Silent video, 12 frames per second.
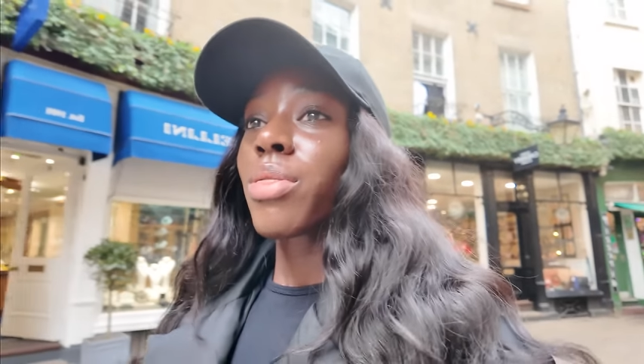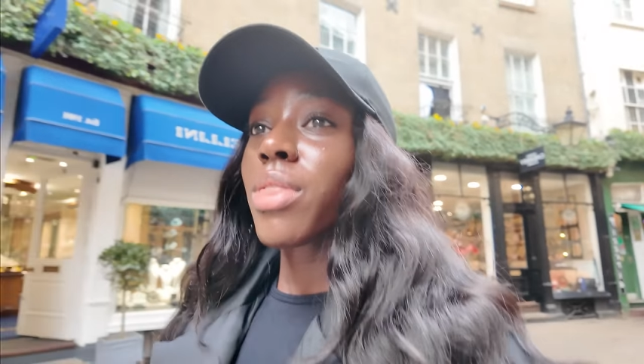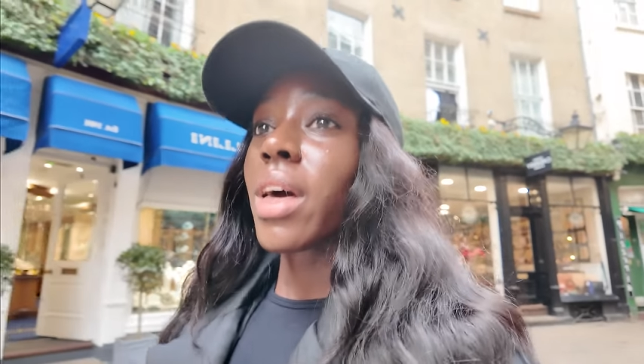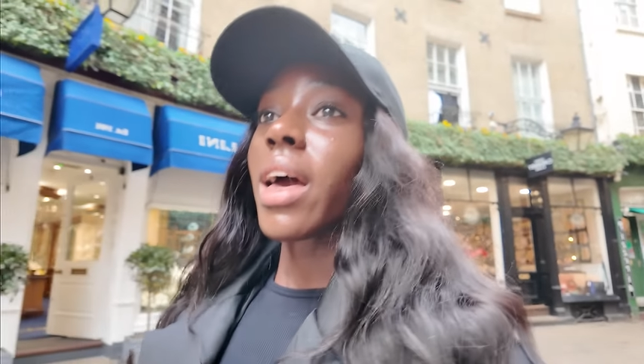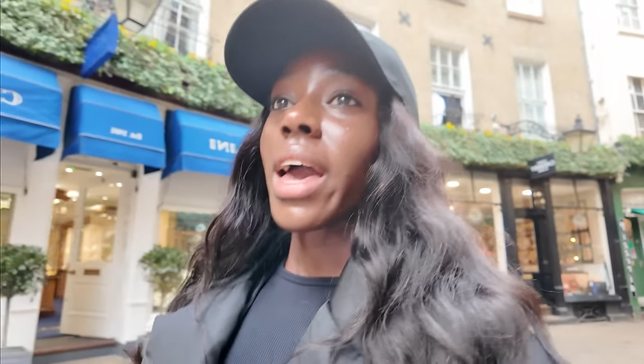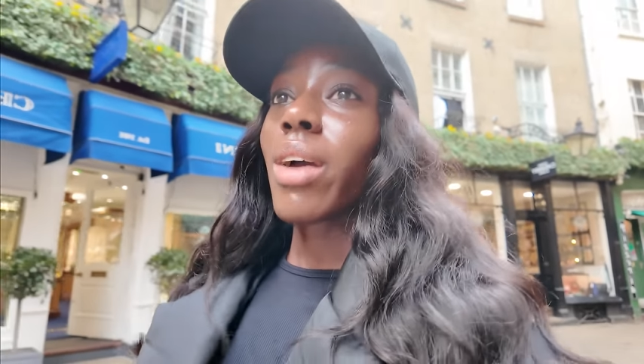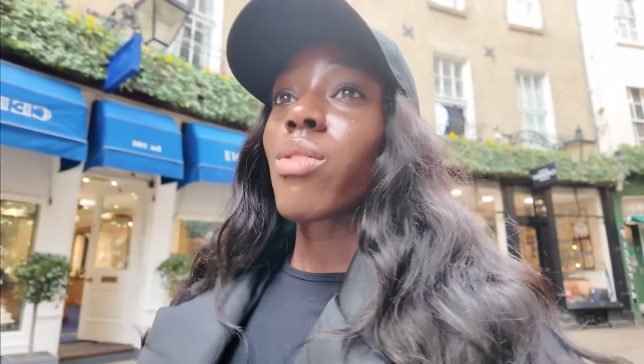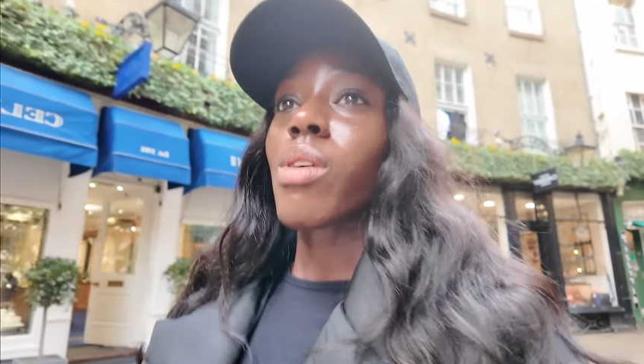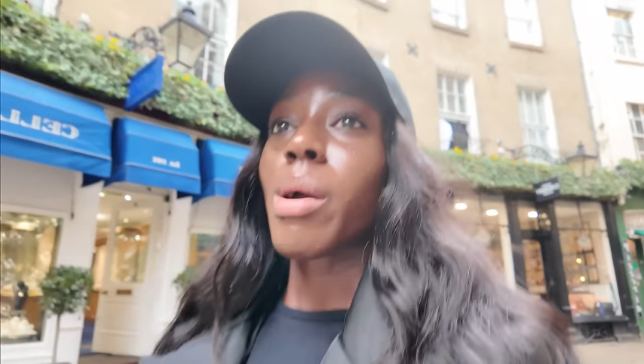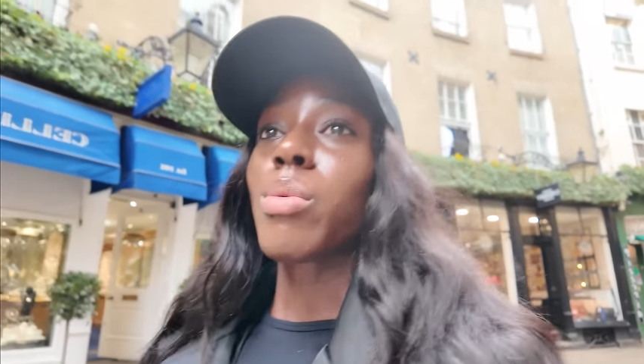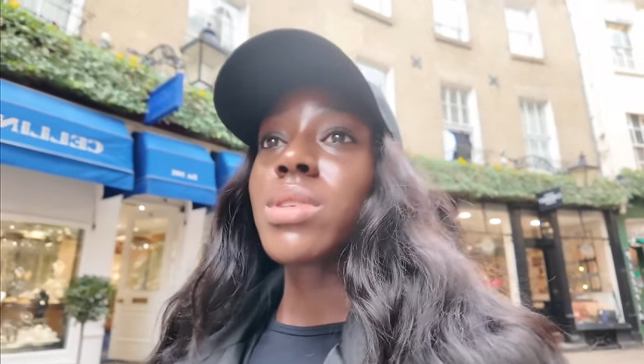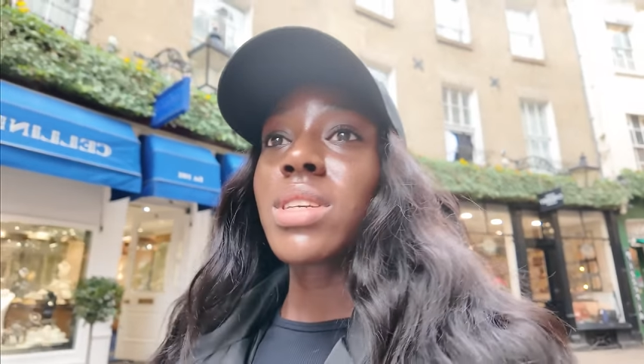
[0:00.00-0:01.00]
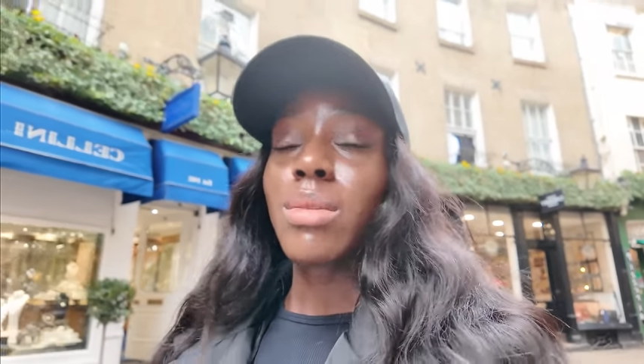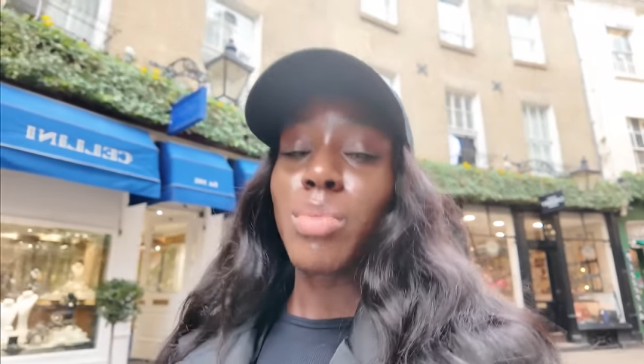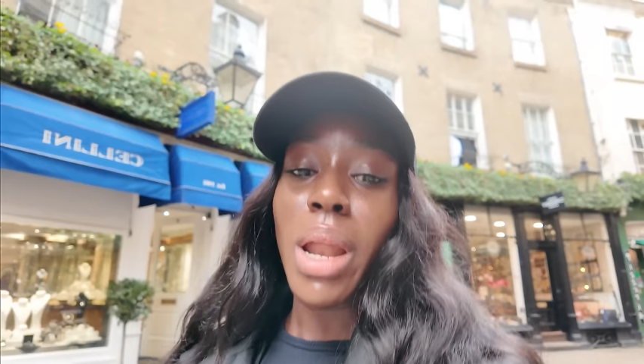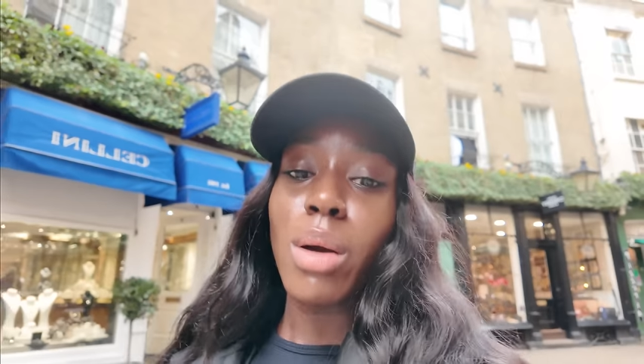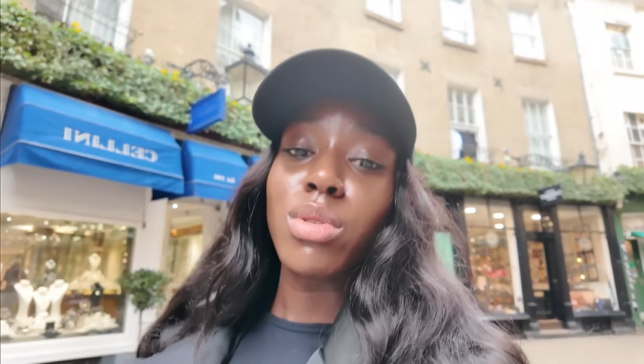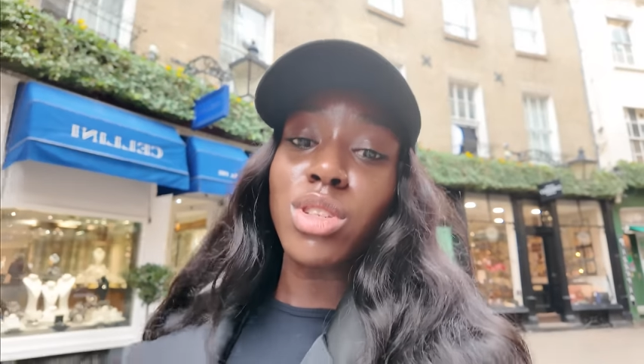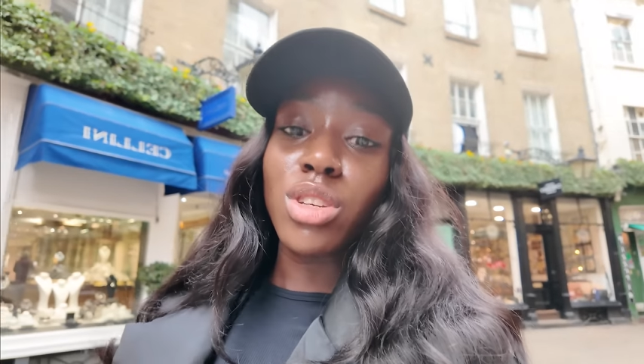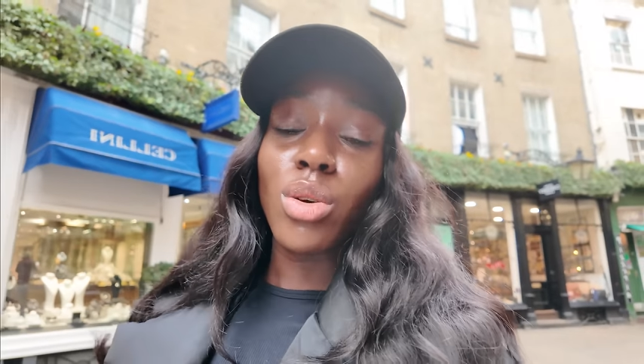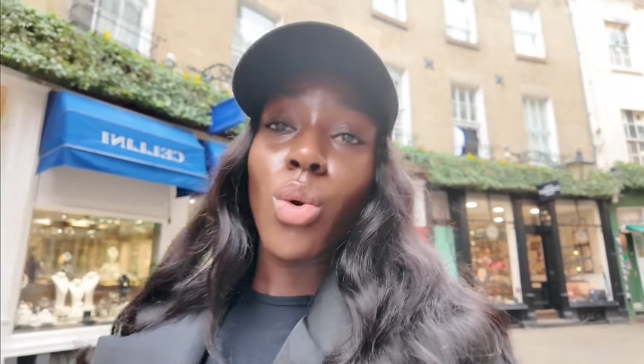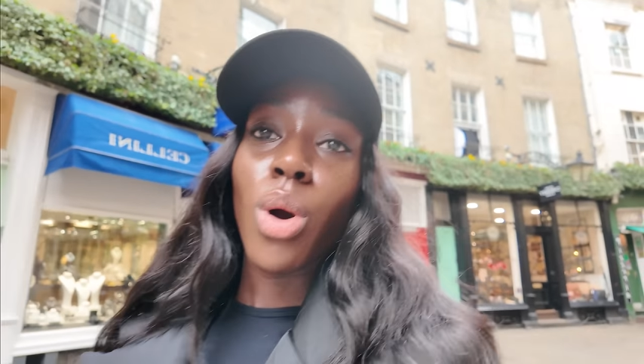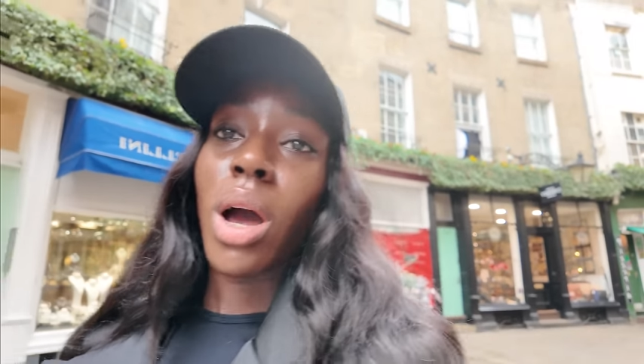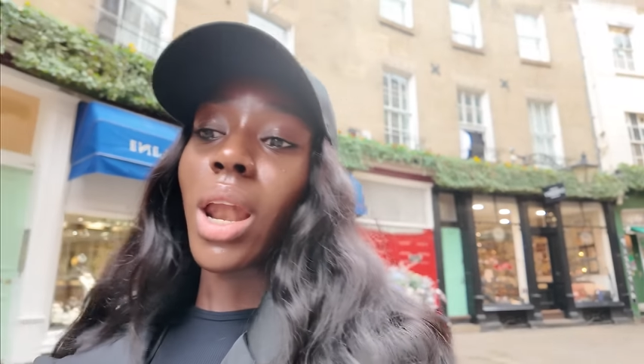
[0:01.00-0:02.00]
the era I was in when I was
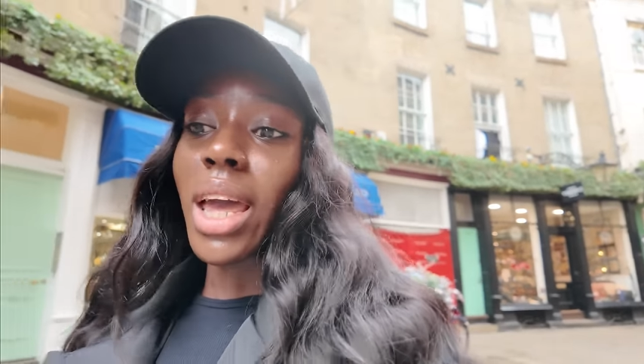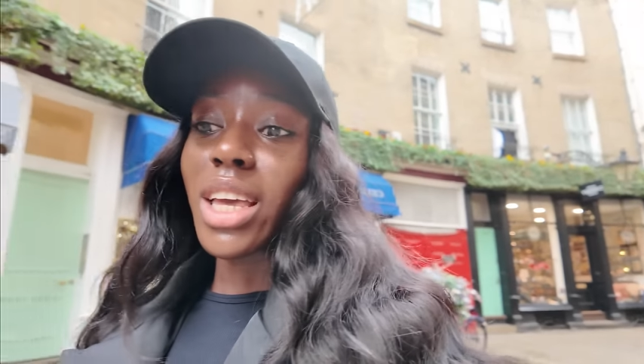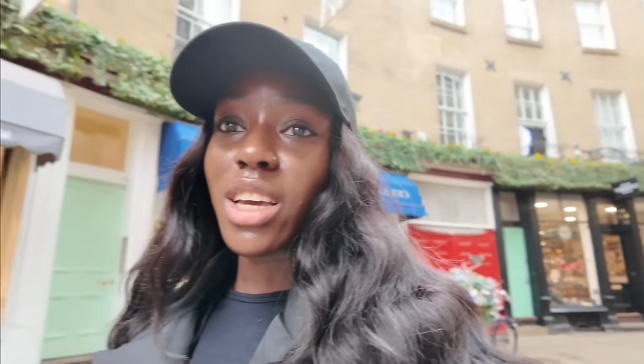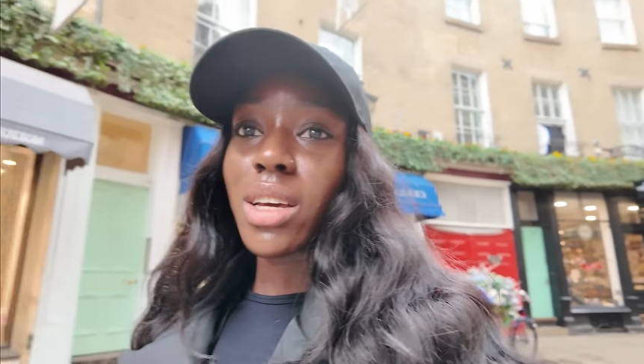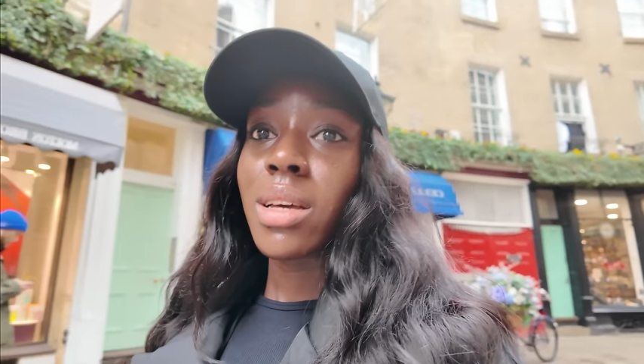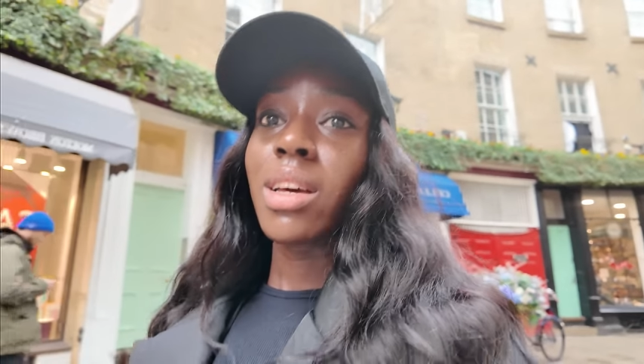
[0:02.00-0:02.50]
like